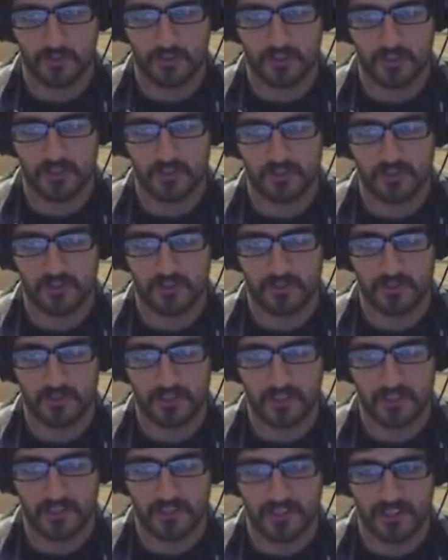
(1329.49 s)
work on
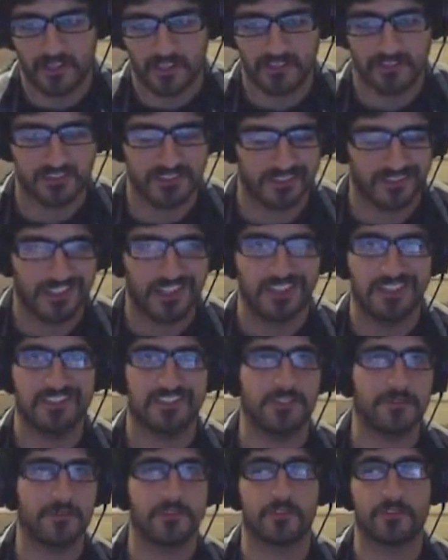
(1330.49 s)
something and kind of
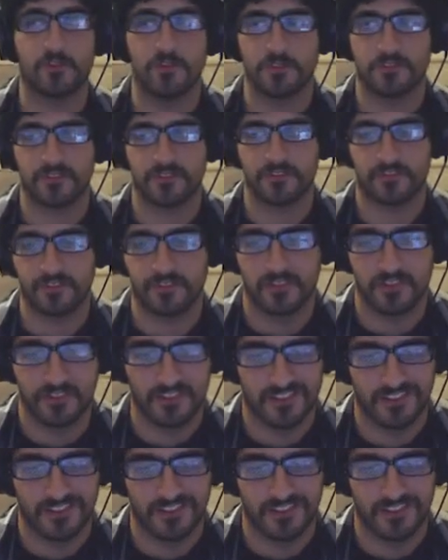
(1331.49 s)
see results